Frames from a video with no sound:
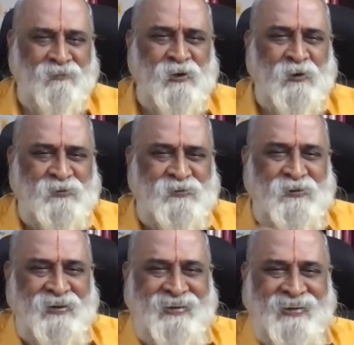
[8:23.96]
Have you
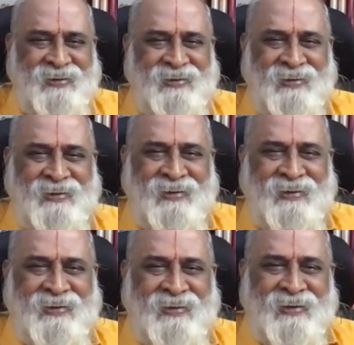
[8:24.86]
understood?
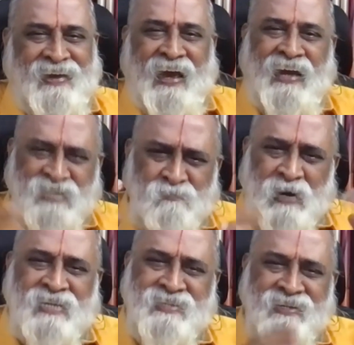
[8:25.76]
As
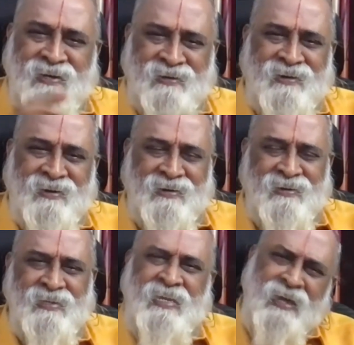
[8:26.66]
a master,
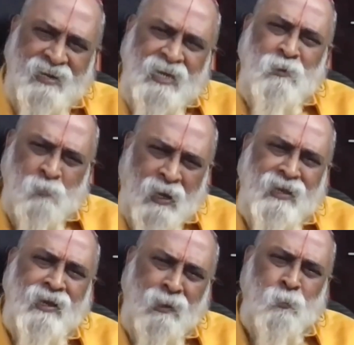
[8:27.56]
they need
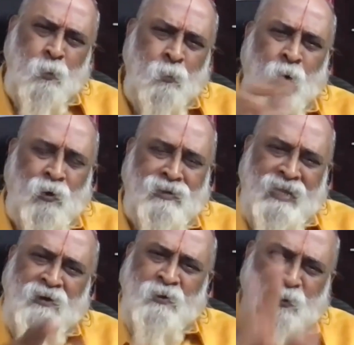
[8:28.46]
my help more
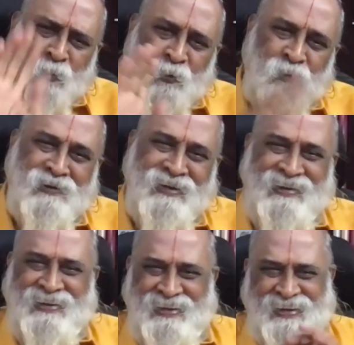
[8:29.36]
than you.
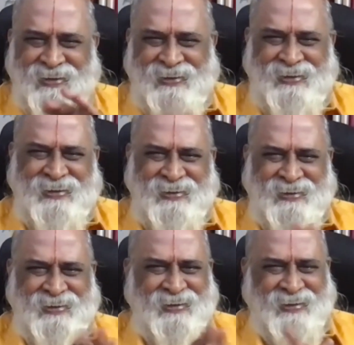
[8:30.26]

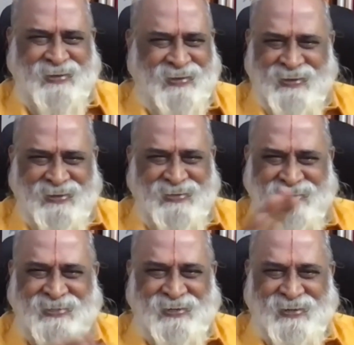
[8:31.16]

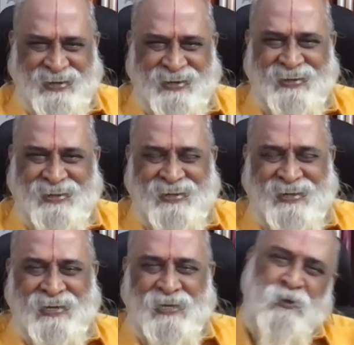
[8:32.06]
Isn't it?
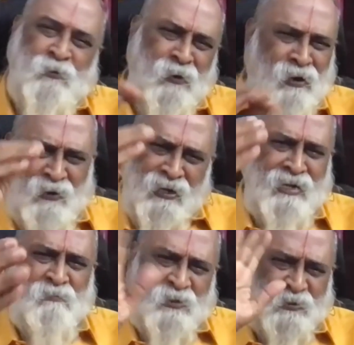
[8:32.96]
You are
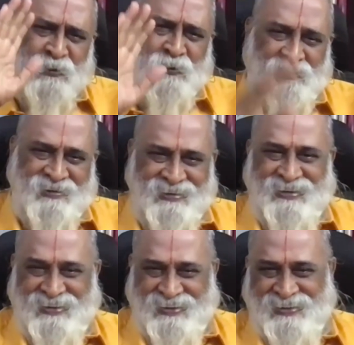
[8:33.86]
already matured.
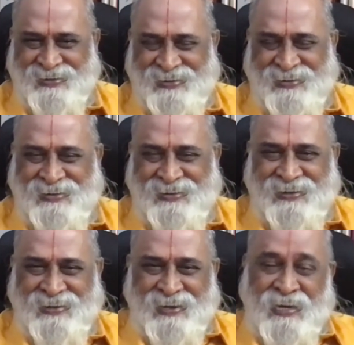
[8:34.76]

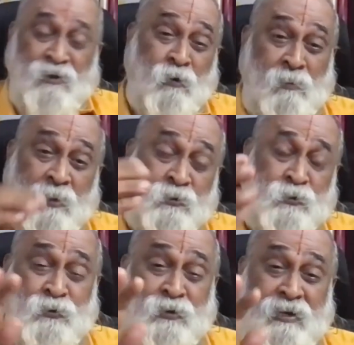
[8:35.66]
You are
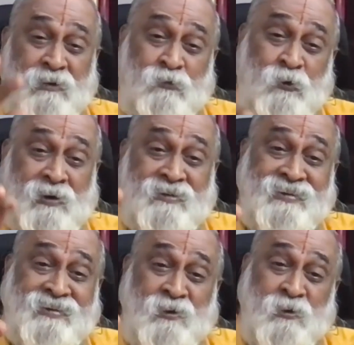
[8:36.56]
matured enough to
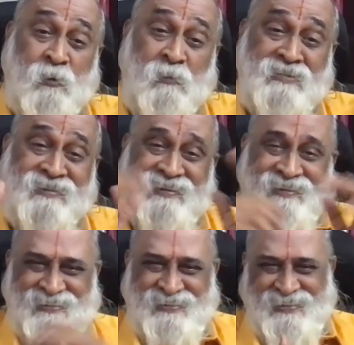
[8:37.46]
understand your
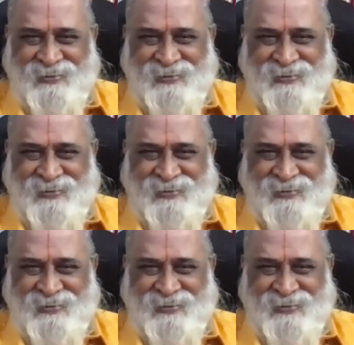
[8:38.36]
master.